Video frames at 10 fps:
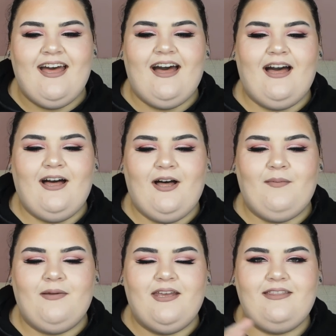
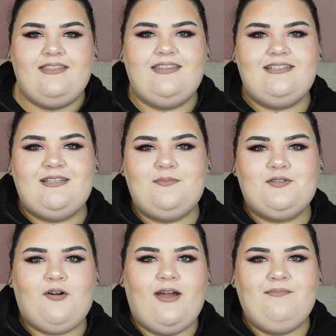Um, hit the
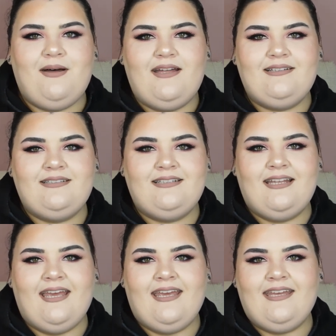subscribe button
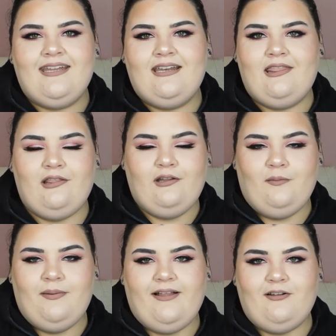and the
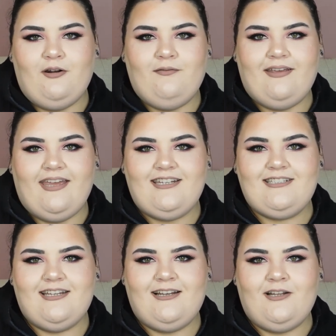little bell
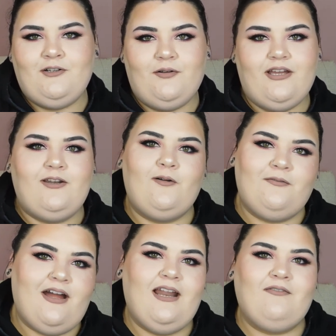notification and you'll get
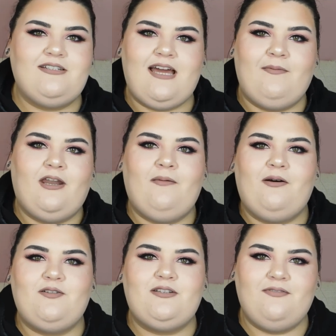notified every time that I
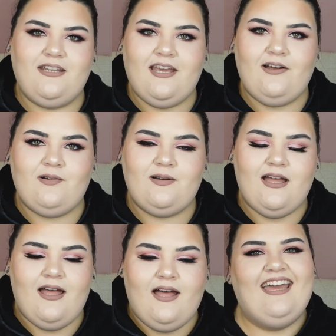post a video.
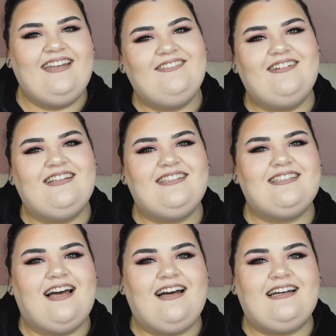Anyways,
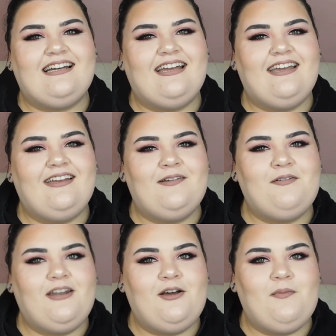I am
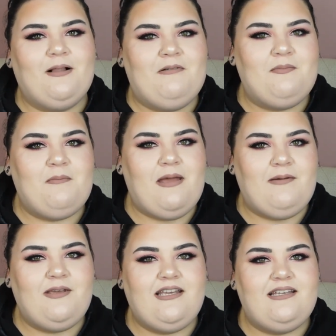gonna go play with my
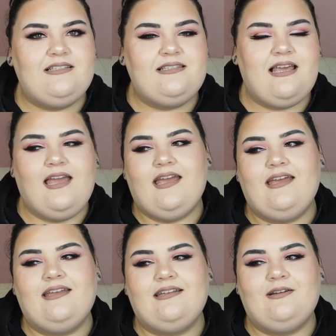babies
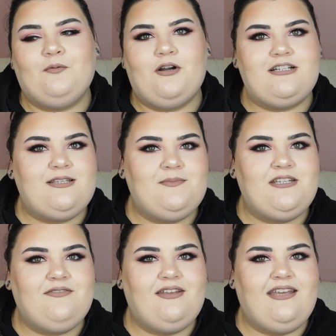and watch some
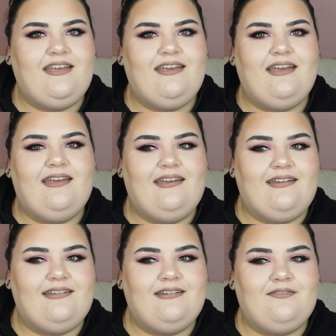TV
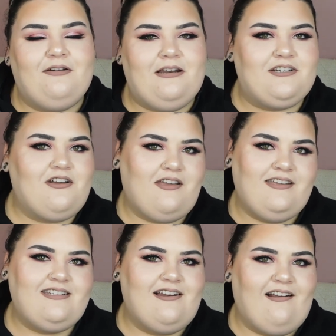and finish
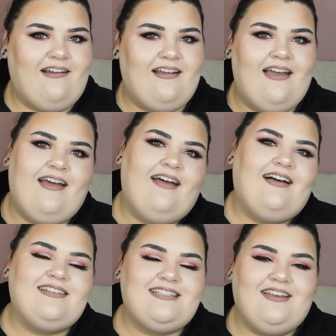cooking dinner.
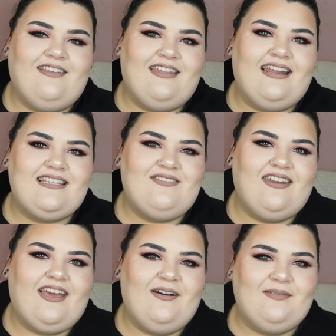I'll see y'all in the next video.